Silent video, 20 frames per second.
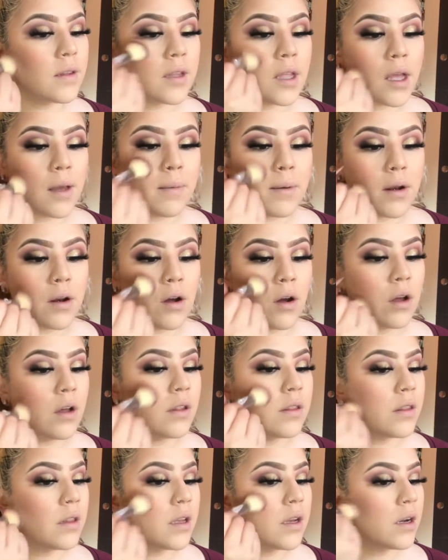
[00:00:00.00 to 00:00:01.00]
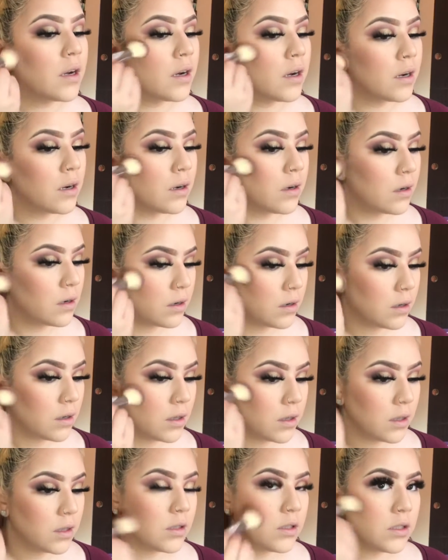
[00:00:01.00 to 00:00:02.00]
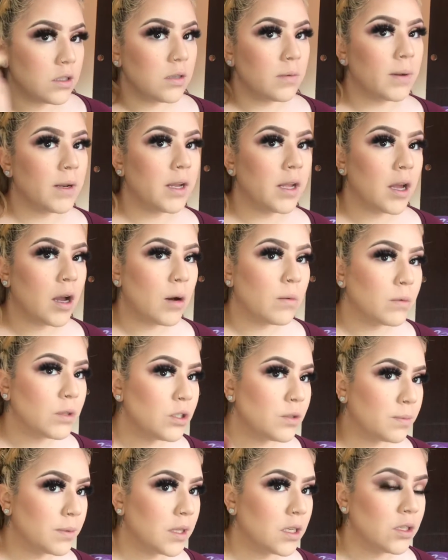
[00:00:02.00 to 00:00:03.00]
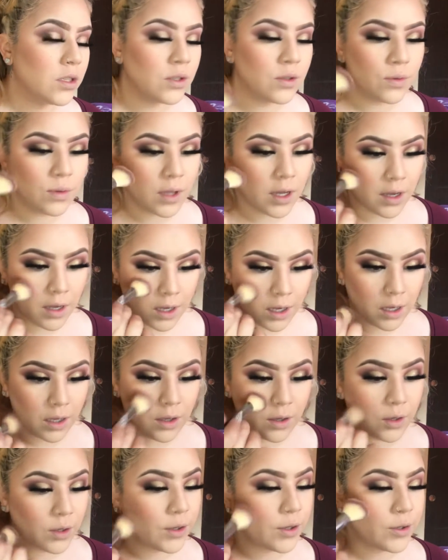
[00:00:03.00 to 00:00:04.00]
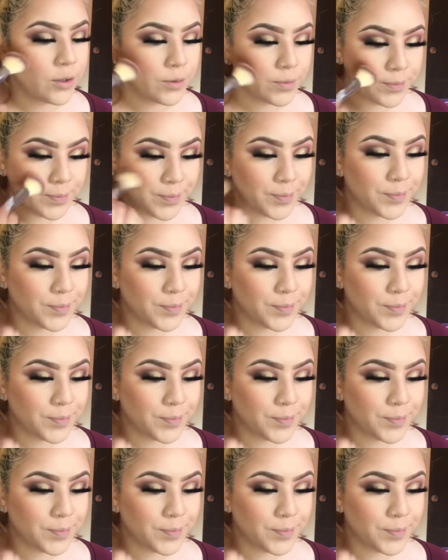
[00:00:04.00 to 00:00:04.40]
dab it on there, just depending how much blush you like, you know.